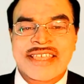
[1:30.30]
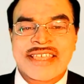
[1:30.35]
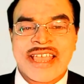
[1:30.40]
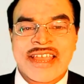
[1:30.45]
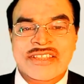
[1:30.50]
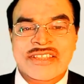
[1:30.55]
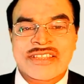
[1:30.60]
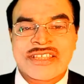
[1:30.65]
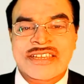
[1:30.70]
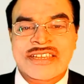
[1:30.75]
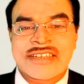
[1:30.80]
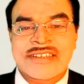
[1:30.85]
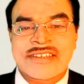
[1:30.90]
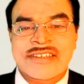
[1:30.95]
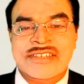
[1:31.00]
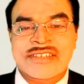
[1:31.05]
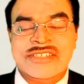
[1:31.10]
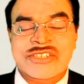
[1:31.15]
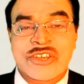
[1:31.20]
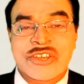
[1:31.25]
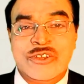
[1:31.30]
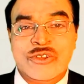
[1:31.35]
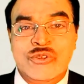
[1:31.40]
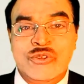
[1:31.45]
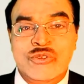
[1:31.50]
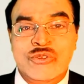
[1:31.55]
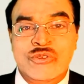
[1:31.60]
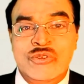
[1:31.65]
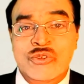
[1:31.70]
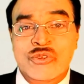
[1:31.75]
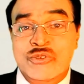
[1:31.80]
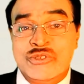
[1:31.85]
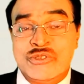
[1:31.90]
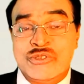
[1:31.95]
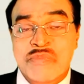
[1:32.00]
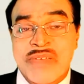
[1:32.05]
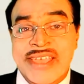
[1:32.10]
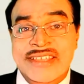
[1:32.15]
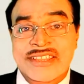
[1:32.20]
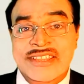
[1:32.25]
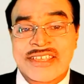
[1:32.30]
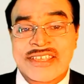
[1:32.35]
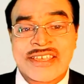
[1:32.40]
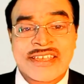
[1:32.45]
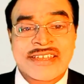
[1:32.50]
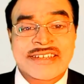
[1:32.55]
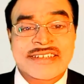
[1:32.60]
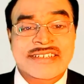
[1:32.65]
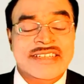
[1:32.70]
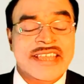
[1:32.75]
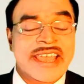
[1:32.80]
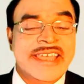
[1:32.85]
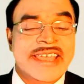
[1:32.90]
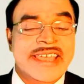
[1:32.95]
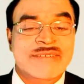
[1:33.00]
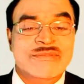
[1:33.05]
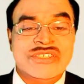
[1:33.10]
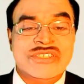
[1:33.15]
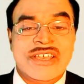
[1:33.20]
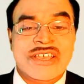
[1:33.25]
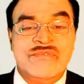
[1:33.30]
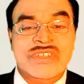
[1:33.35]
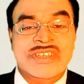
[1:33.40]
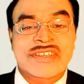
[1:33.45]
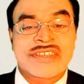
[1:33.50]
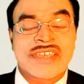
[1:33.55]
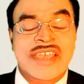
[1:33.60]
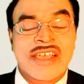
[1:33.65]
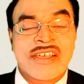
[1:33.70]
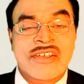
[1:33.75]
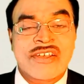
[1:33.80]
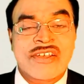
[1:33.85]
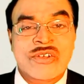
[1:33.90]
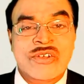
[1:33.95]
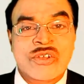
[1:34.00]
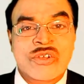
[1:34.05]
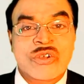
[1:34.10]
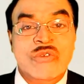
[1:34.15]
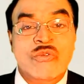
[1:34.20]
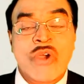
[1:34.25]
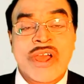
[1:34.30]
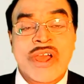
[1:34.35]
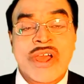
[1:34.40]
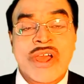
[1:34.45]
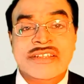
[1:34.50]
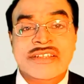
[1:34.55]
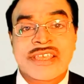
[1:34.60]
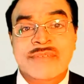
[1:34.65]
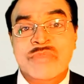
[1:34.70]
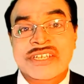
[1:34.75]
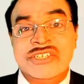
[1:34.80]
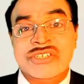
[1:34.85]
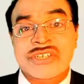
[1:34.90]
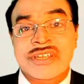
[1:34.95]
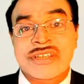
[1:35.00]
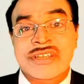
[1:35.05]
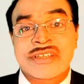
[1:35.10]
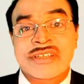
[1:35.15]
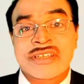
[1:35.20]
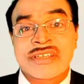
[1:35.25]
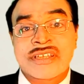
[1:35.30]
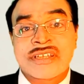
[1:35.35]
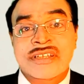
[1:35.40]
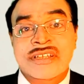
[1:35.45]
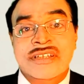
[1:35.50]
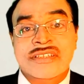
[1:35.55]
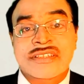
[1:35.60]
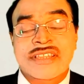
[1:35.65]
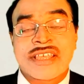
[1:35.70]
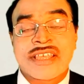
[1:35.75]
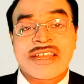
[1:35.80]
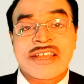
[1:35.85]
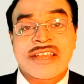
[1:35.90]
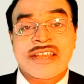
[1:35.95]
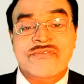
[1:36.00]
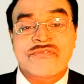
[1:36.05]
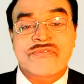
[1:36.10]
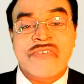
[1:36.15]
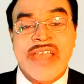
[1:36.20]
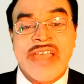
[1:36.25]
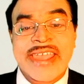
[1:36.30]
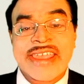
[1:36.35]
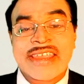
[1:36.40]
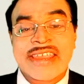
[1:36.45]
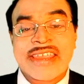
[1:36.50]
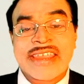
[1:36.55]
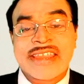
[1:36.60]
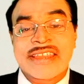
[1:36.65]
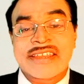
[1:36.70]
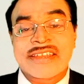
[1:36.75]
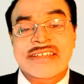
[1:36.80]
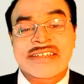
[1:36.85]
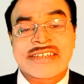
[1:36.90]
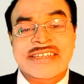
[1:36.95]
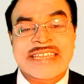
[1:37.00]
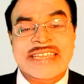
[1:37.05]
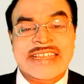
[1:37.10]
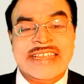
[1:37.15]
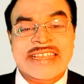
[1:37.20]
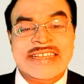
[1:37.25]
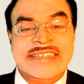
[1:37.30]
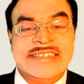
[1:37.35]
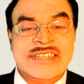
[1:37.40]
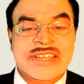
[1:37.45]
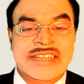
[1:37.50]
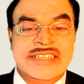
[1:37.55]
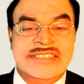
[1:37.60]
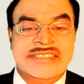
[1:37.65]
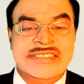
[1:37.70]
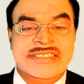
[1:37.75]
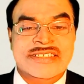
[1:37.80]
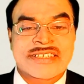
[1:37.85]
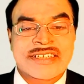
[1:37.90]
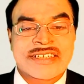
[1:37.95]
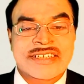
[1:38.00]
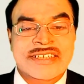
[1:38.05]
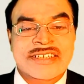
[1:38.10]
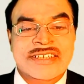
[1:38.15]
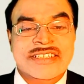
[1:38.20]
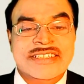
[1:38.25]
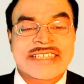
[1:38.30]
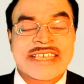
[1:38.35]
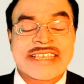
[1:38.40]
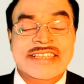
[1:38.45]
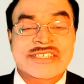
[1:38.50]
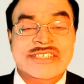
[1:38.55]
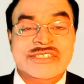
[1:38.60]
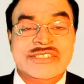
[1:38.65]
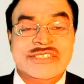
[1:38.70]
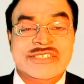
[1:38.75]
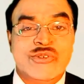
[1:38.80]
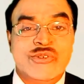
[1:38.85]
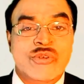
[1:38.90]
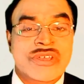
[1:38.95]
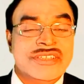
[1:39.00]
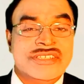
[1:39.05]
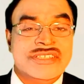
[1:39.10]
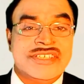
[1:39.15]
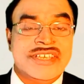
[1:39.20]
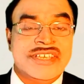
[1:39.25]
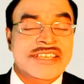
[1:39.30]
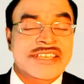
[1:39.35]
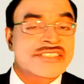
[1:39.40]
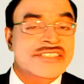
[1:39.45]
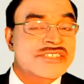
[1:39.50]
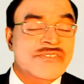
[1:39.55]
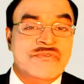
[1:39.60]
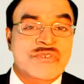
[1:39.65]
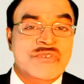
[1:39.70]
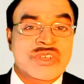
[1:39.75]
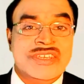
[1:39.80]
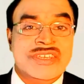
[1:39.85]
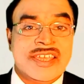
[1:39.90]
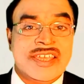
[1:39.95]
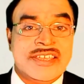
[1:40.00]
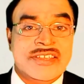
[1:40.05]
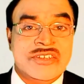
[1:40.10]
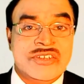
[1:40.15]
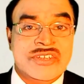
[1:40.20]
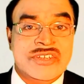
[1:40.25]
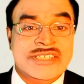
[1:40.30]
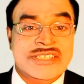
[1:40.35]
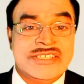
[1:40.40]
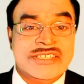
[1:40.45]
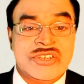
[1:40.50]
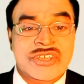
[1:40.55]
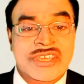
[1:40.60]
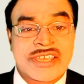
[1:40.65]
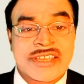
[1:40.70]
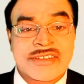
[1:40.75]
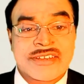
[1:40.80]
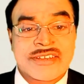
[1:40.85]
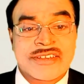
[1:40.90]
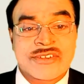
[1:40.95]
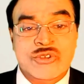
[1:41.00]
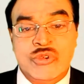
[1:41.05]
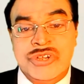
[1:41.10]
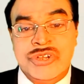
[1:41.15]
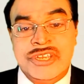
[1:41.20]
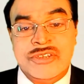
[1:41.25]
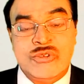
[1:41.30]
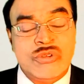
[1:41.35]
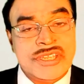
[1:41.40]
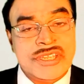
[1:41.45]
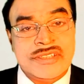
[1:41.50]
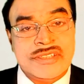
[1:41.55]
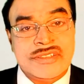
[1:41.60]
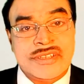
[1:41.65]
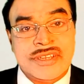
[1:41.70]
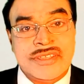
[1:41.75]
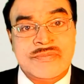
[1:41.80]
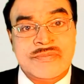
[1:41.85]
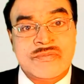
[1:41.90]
another interesting news by the Times of India, what they mentioned. There are 5 tech trends that is going to change the fintech industry in 2023.